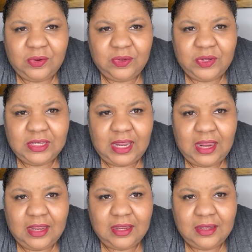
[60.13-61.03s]
you can
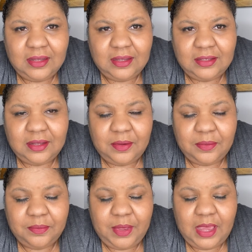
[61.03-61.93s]
take
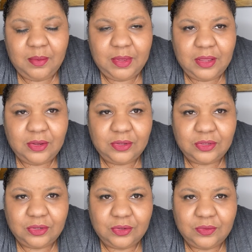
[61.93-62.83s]
some pain pills
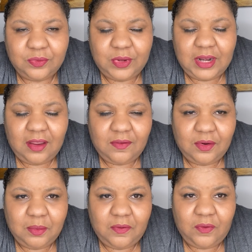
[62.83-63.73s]
or
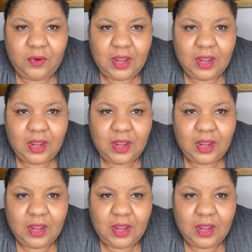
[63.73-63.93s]
whatever before